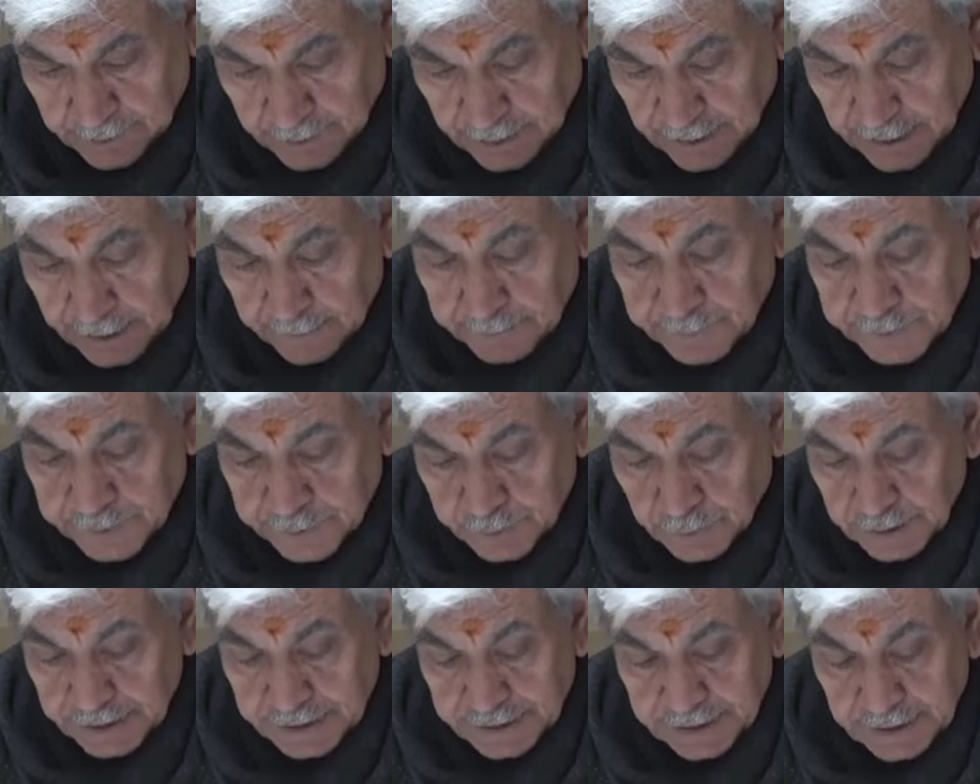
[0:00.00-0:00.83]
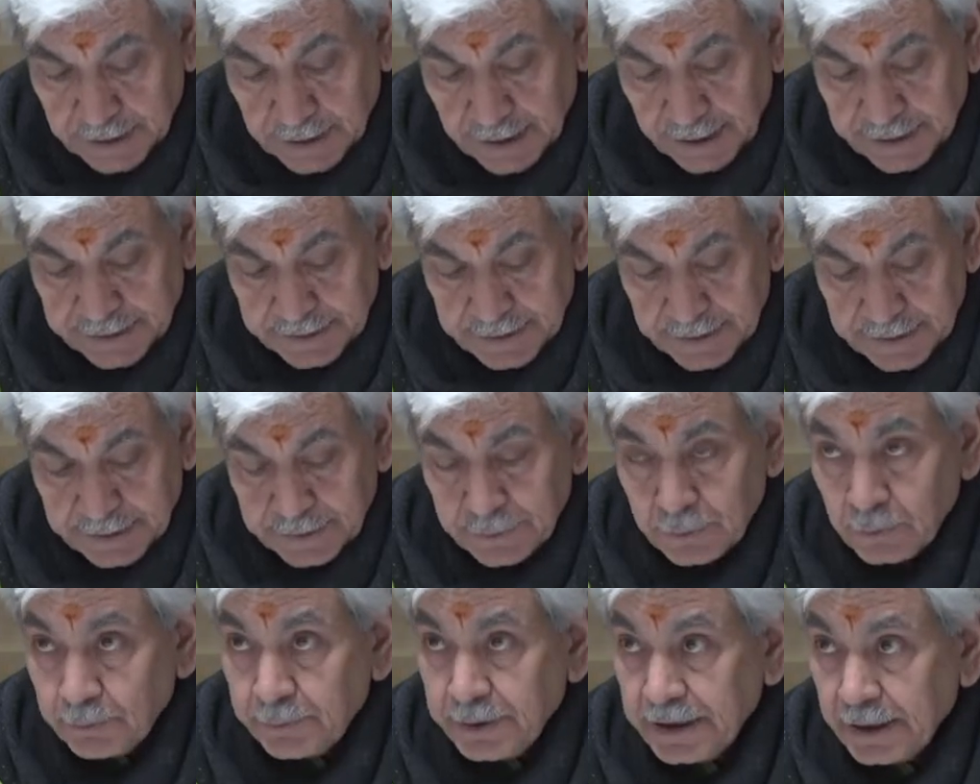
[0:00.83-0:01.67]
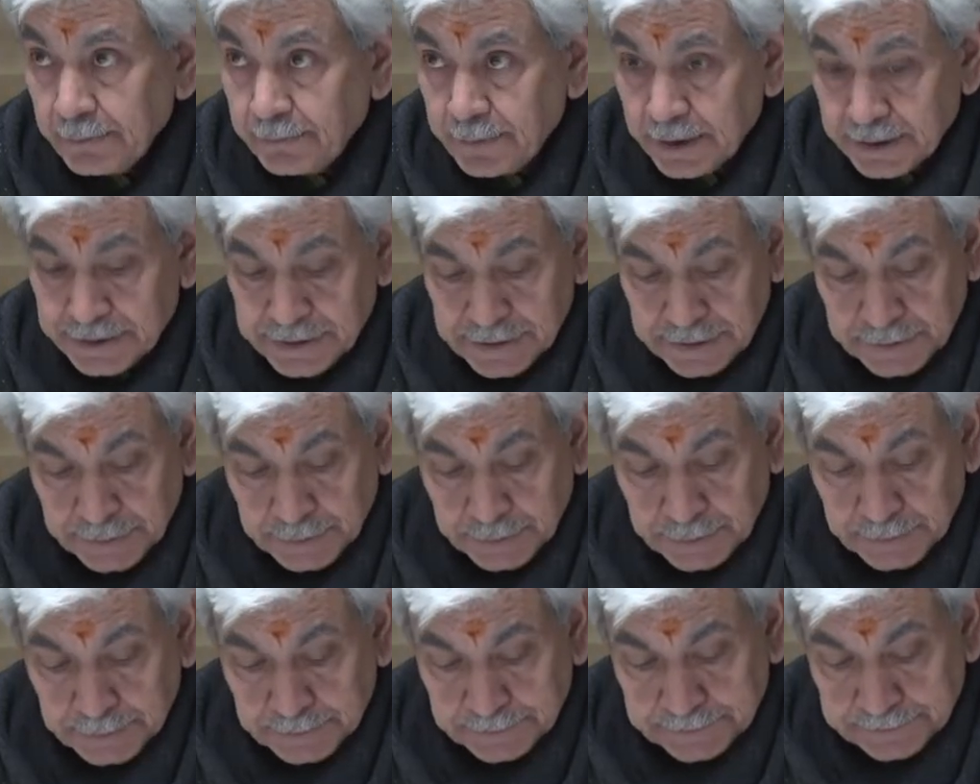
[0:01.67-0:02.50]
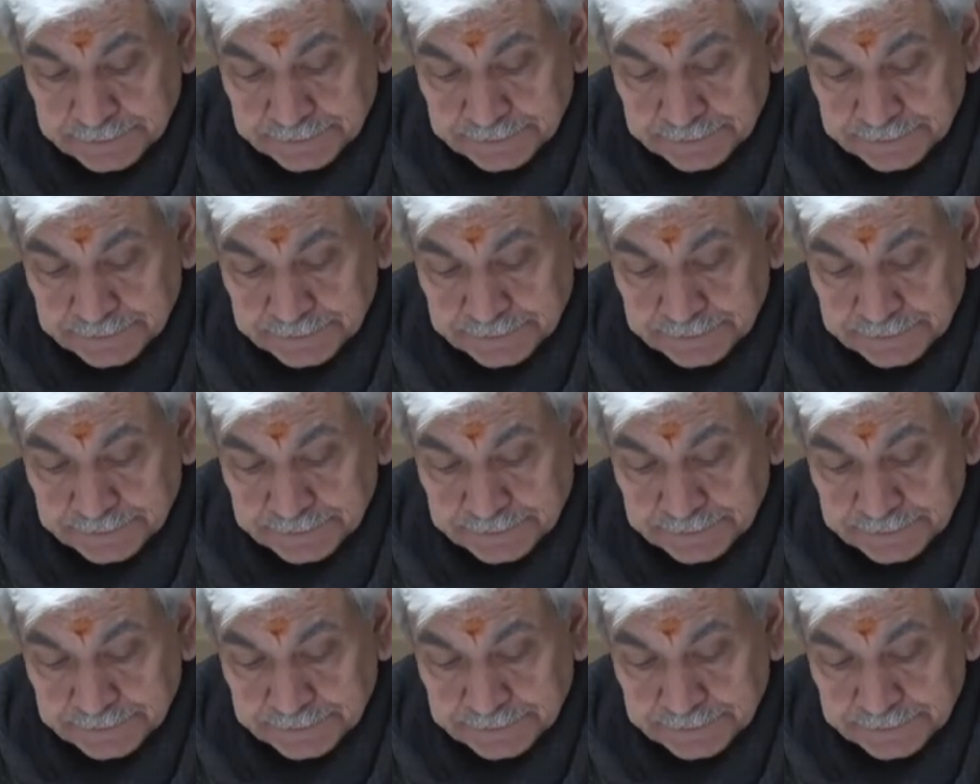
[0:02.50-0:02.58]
I am truly delighted to be amongst you.